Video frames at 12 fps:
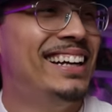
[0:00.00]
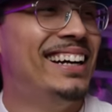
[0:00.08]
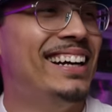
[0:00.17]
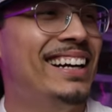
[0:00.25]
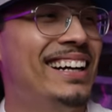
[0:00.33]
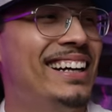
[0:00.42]

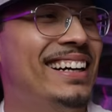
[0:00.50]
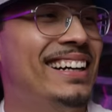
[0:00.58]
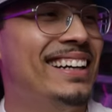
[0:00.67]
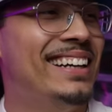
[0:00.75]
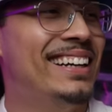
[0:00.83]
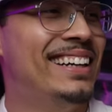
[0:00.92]

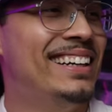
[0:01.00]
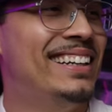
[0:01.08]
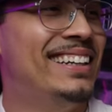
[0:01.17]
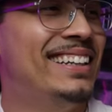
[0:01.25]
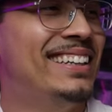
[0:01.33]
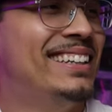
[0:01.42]

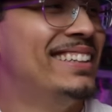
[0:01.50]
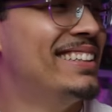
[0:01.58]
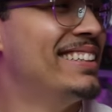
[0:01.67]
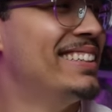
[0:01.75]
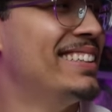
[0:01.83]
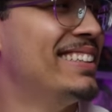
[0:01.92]

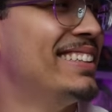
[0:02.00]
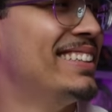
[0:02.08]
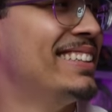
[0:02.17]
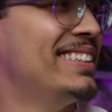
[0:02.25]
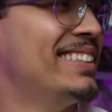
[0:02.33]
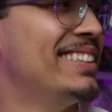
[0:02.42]

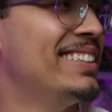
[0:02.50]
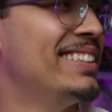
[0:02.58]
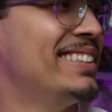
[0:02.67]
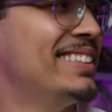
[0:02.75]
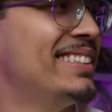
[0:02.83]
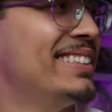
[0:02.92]

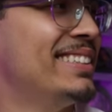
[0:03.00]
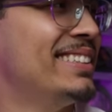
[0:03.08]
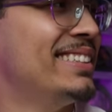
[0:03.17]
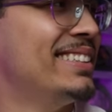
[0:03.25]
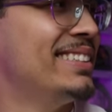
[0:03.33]
(silent)